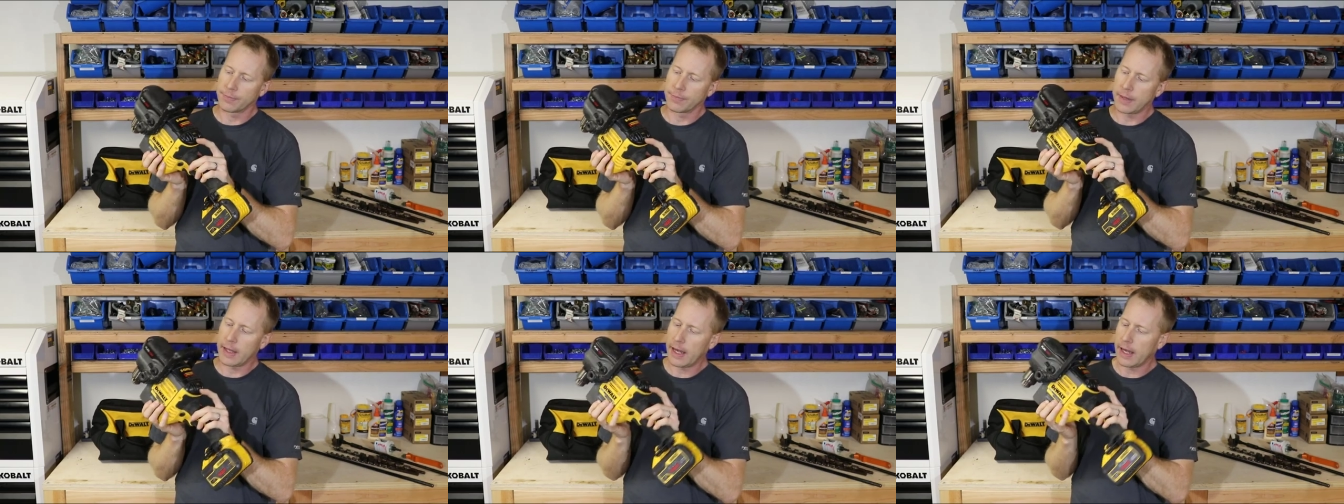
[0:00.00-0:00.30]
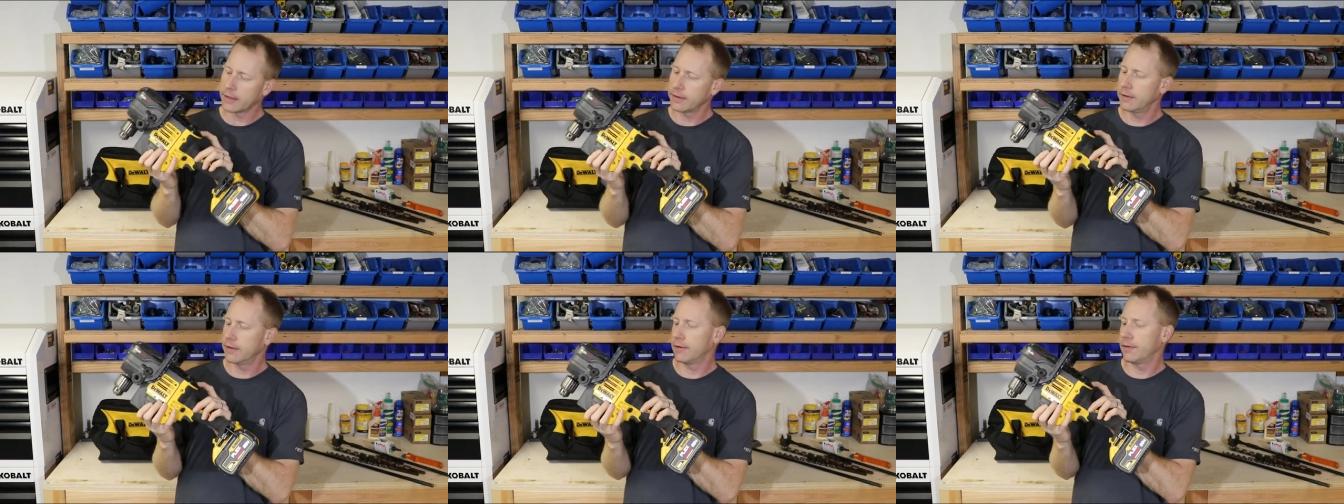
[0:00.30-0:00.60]

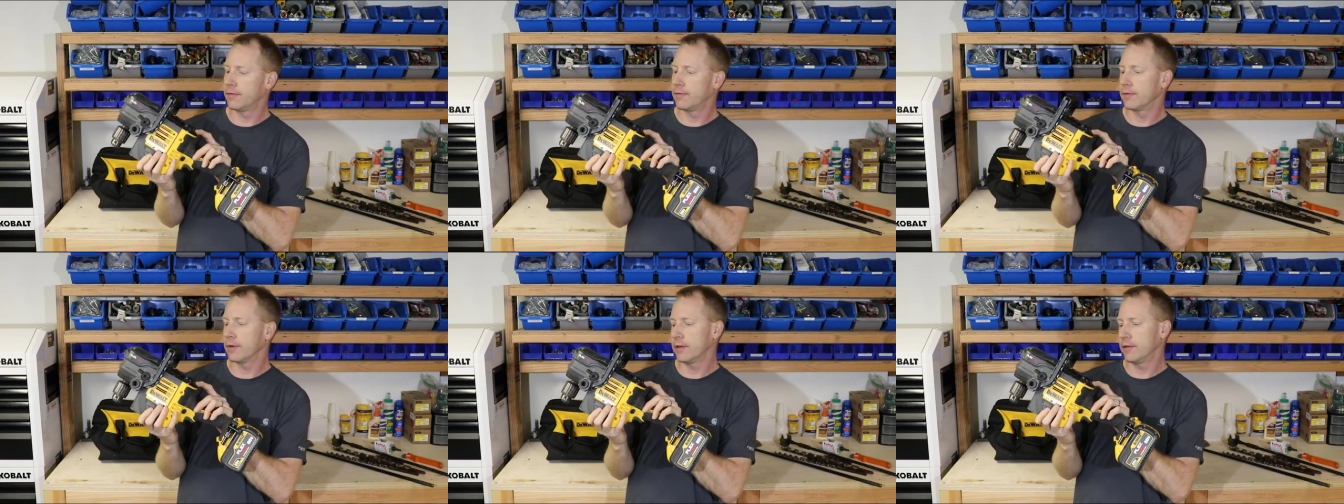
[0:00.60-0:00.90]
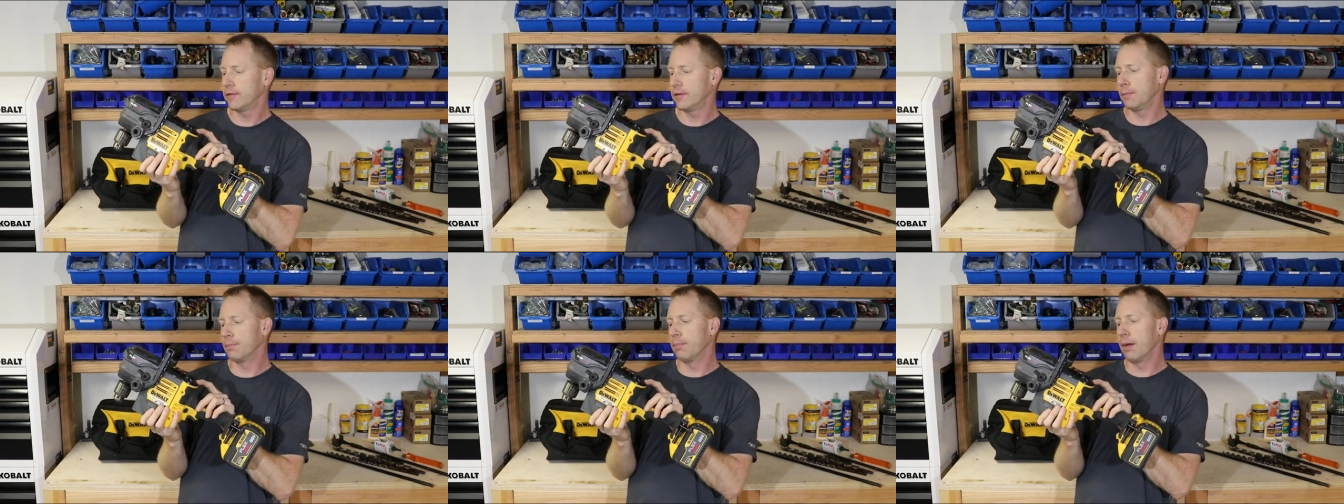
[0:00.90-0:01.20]
active,
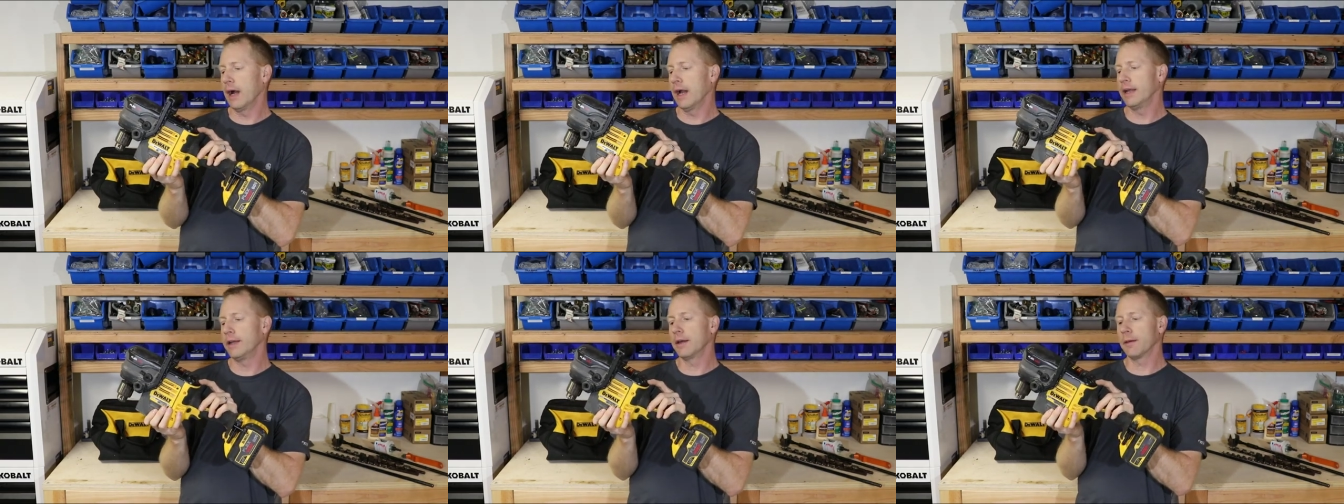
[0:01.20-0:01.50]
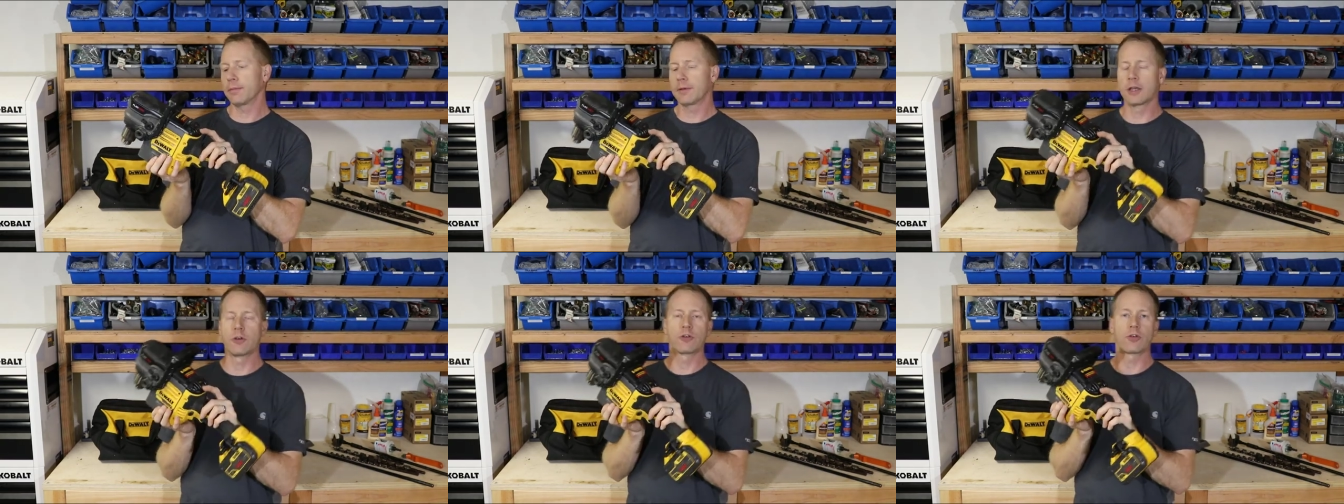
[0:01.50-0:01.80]
let's see, bind
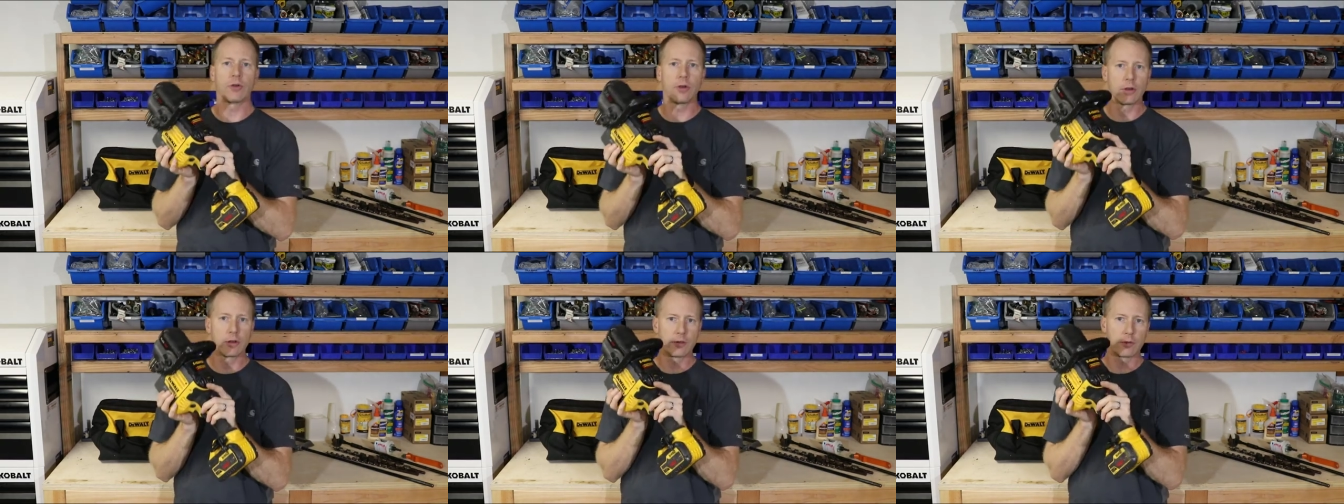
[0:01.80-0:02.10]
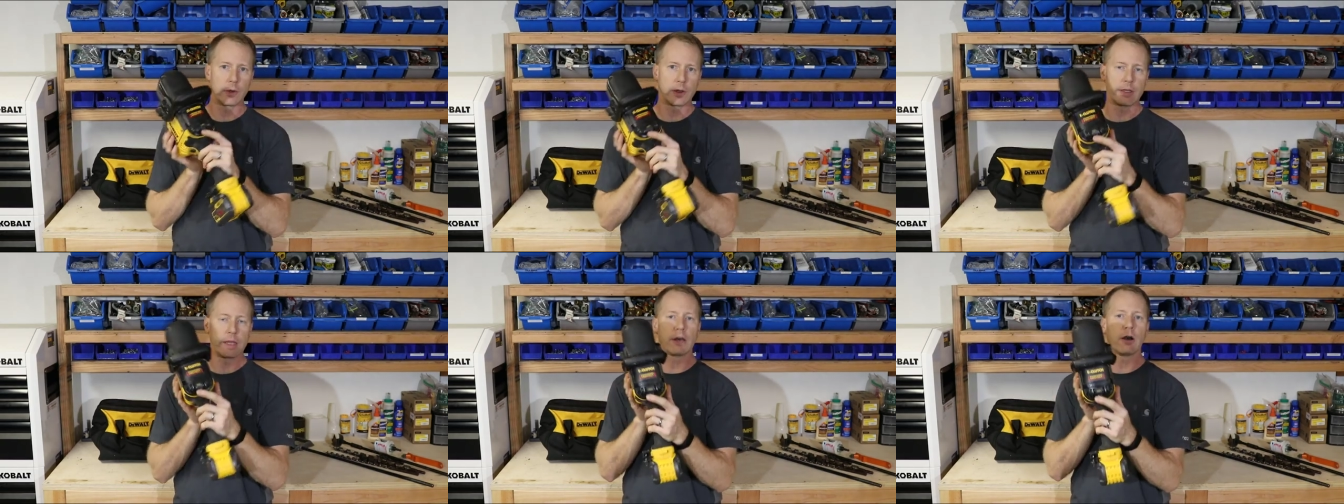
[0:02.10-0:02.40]
up control is
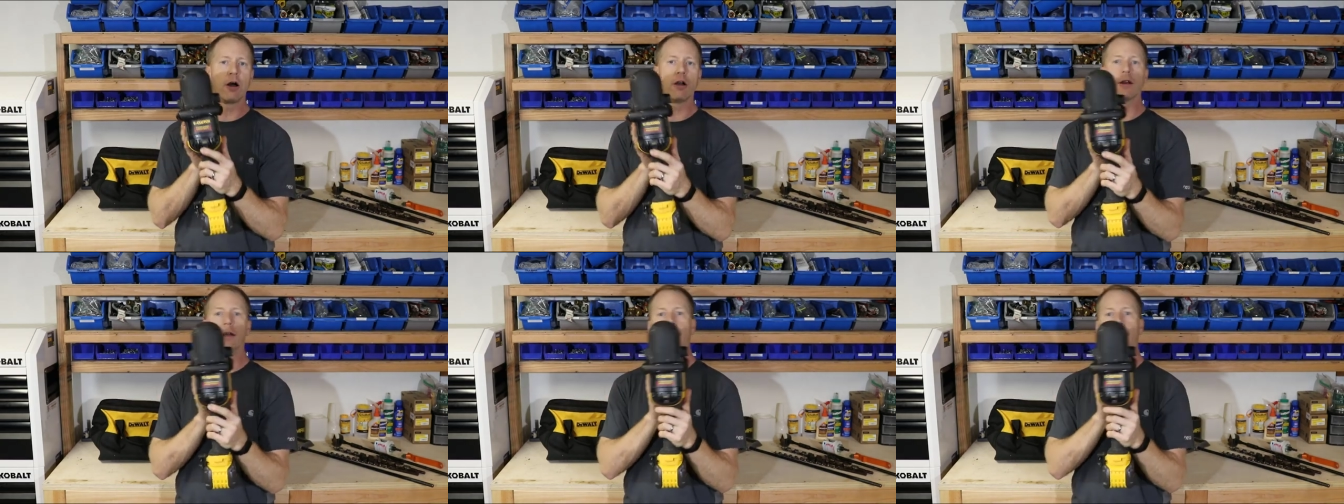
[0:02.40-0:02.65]
what they call